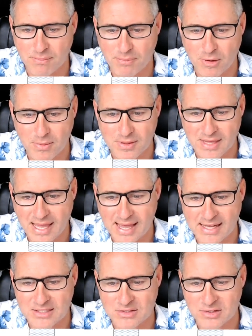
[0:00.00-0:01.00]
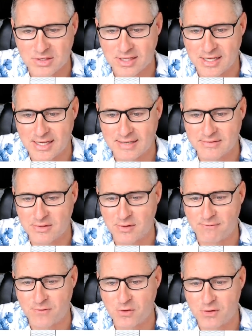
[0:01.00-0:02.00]
probably the outside of the eaves or the
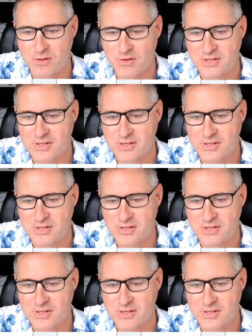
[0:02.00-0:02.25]
furthest